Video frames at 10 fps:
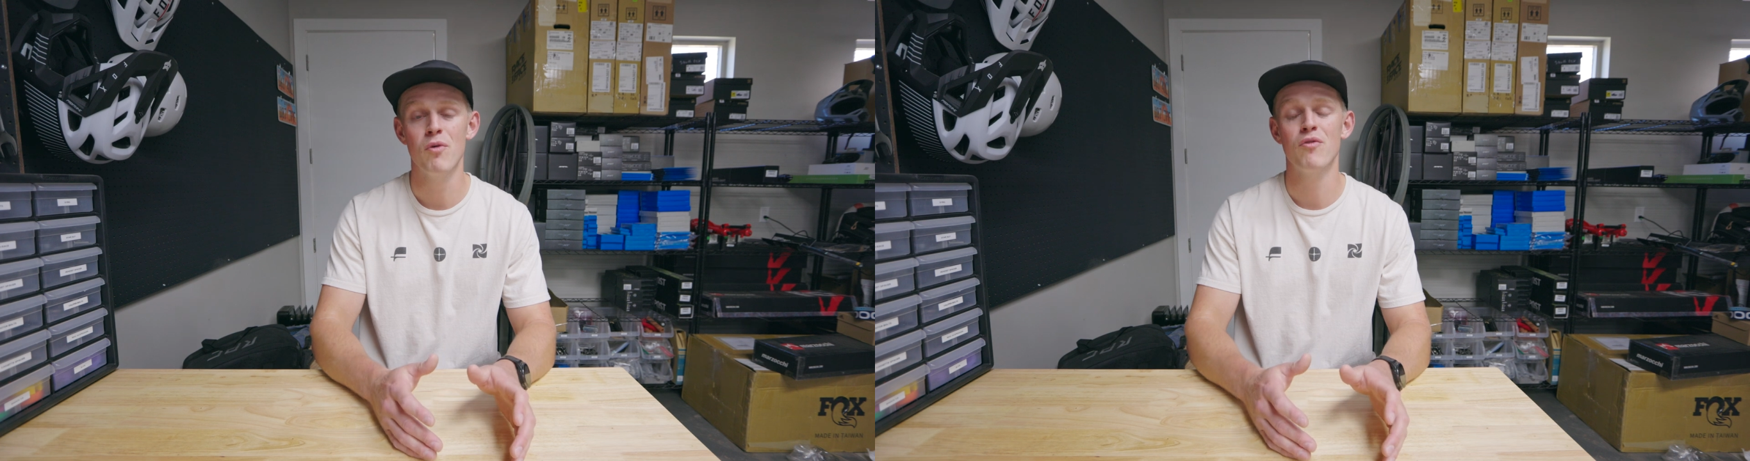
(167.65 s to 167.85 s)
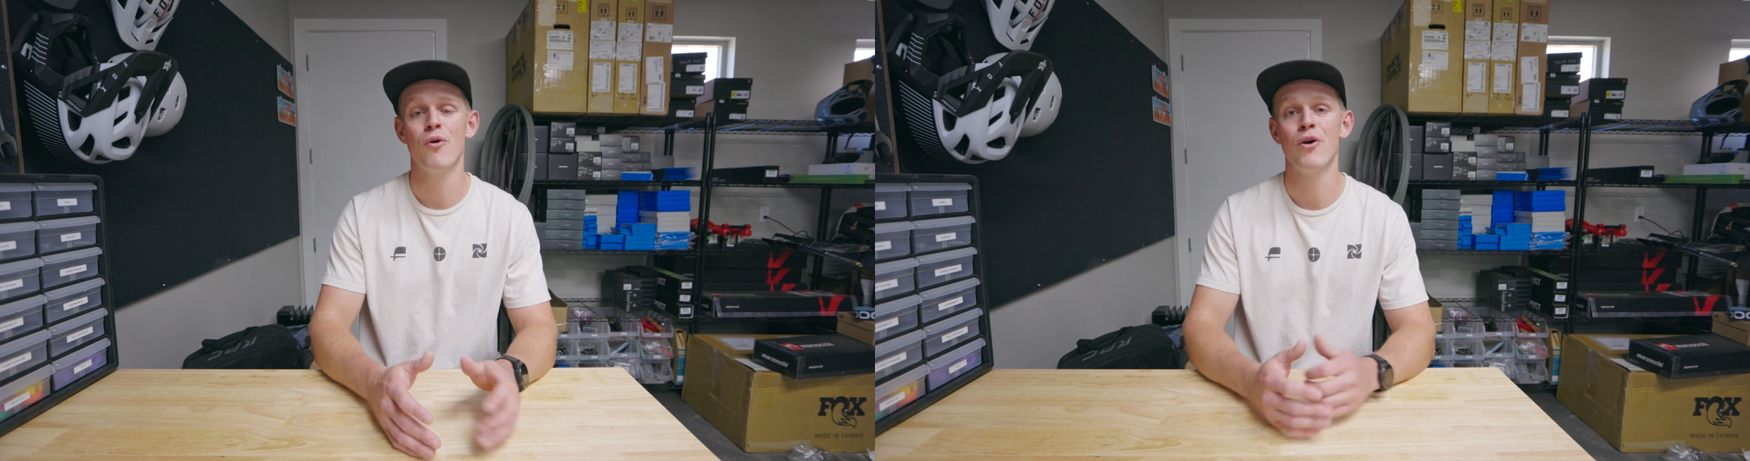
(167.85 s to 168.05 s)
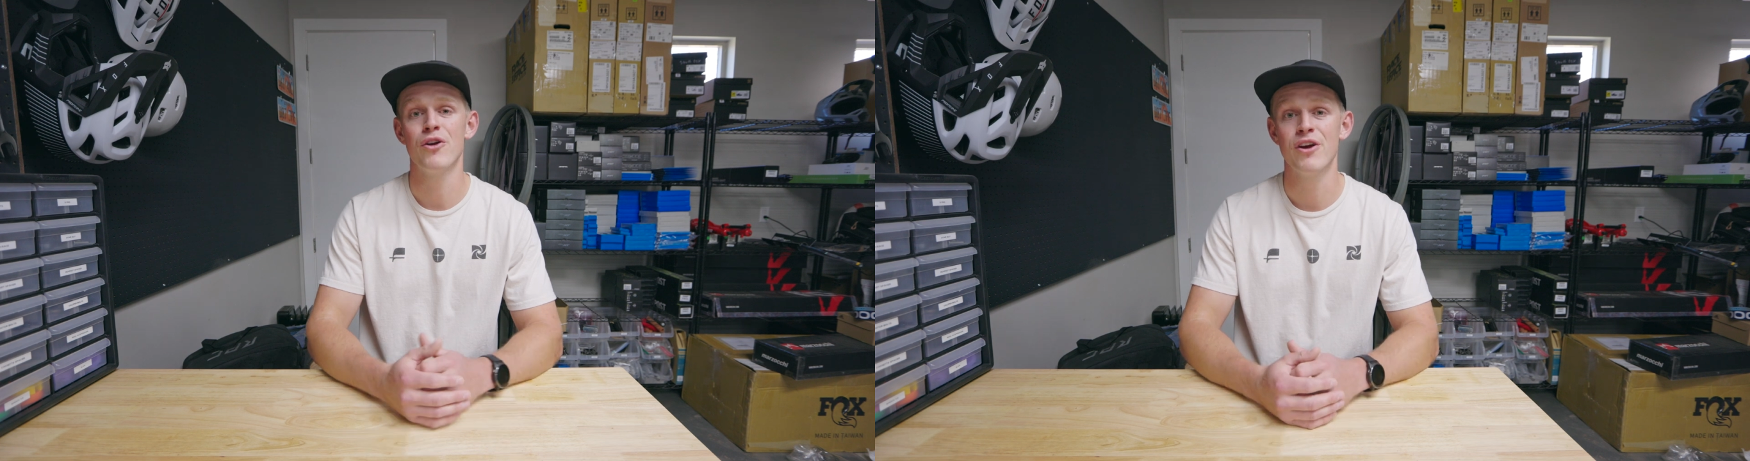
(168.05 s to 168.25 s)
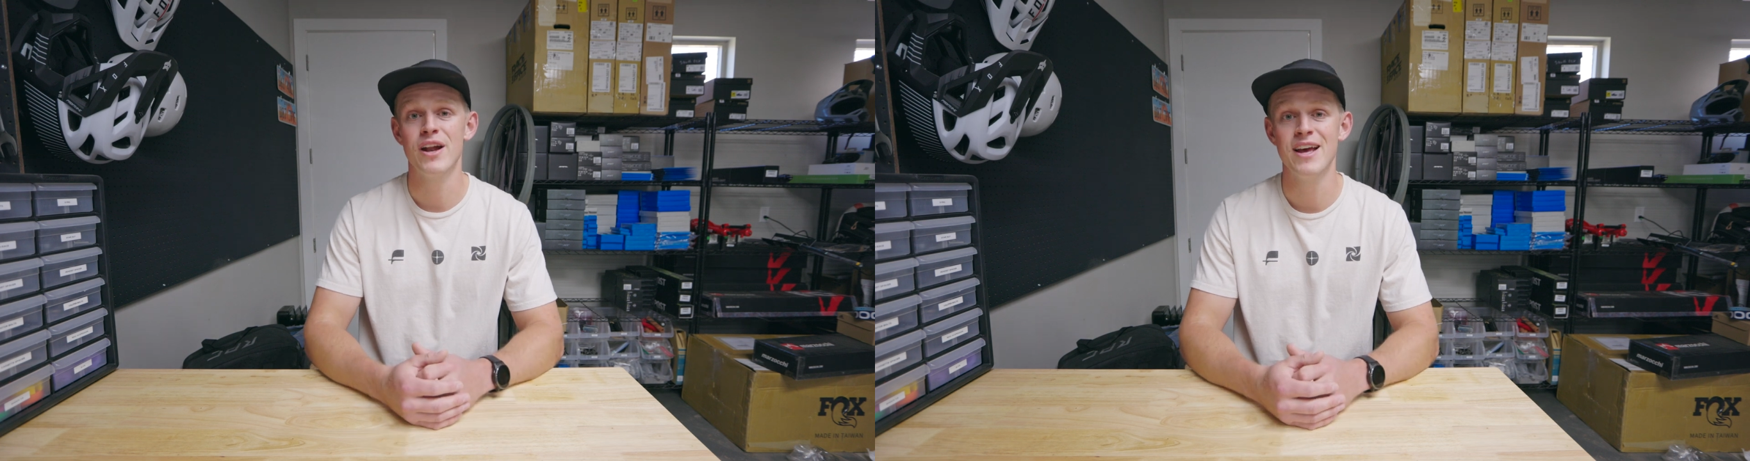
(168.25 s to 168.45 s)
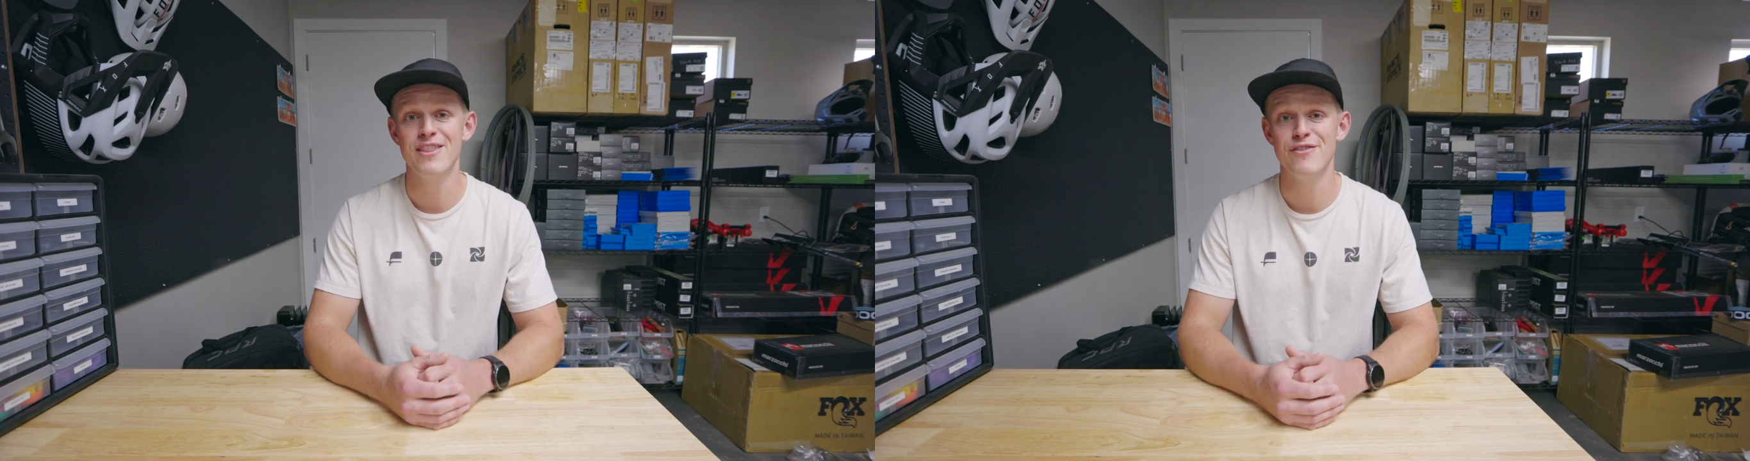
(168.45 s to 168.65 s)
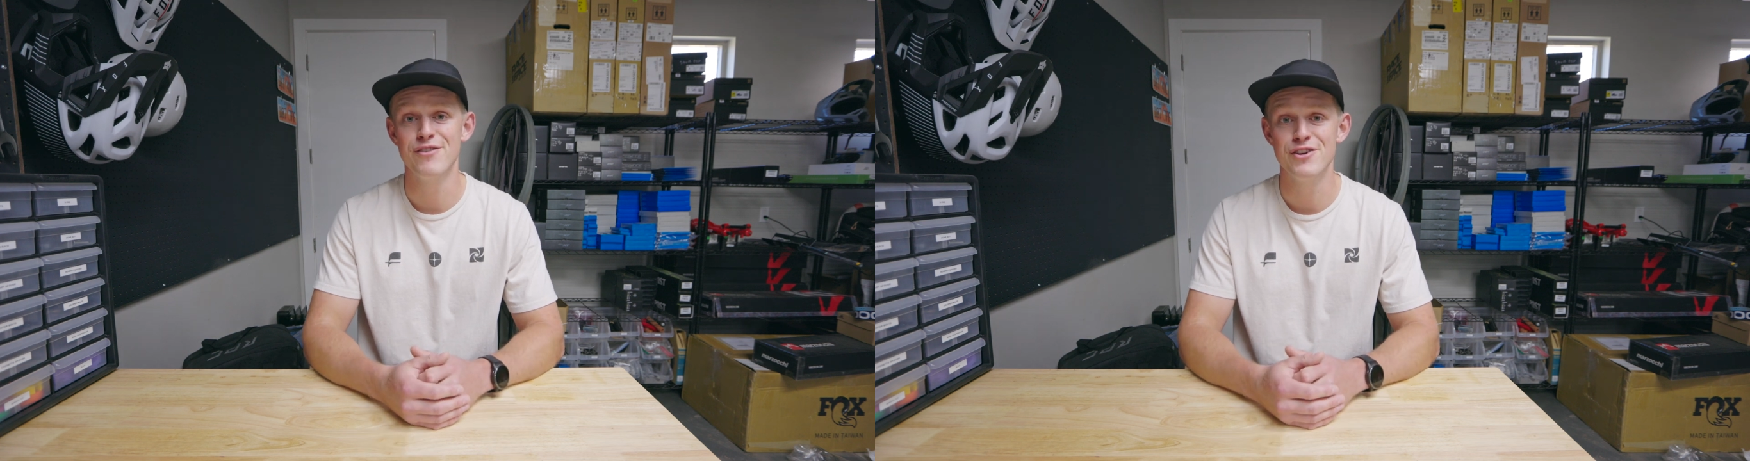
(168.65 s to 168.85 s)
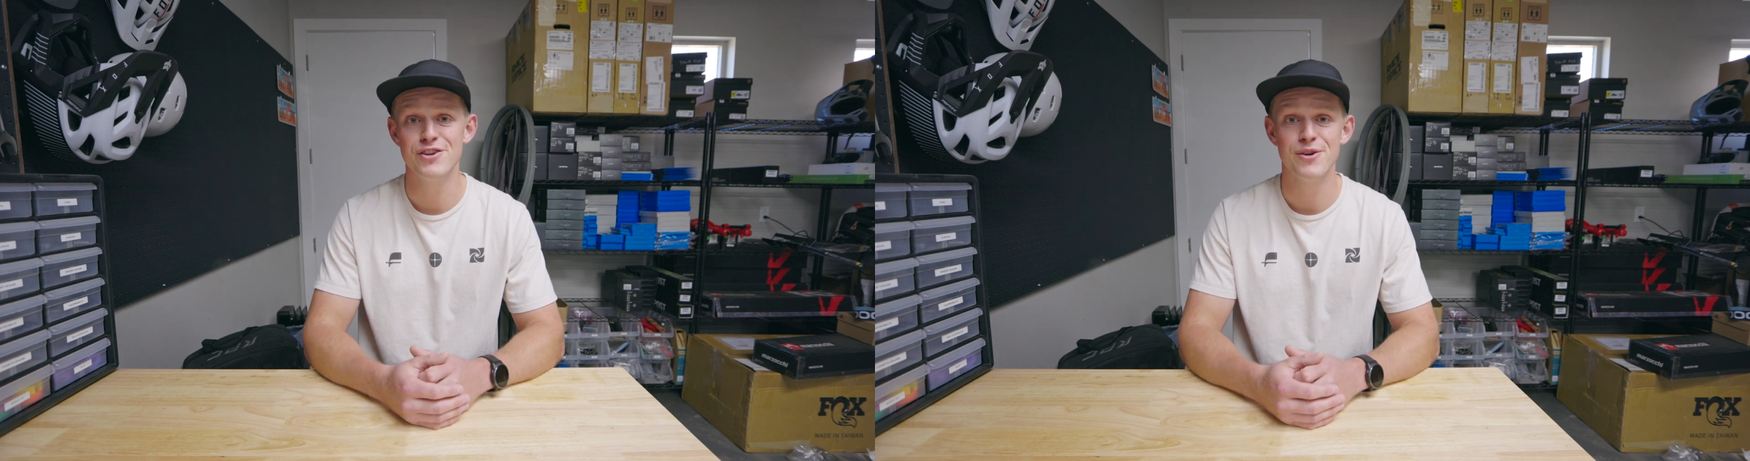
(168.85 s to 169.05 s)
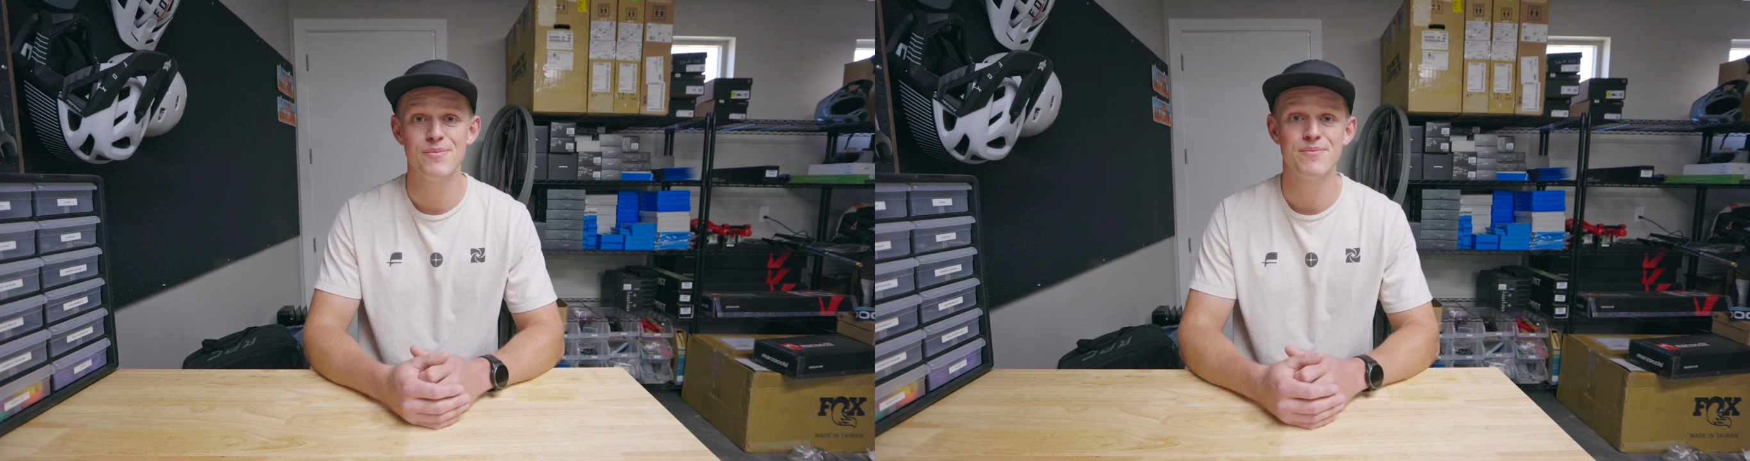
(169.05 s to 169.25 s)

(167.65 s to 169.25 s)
before you're going to hit the feature.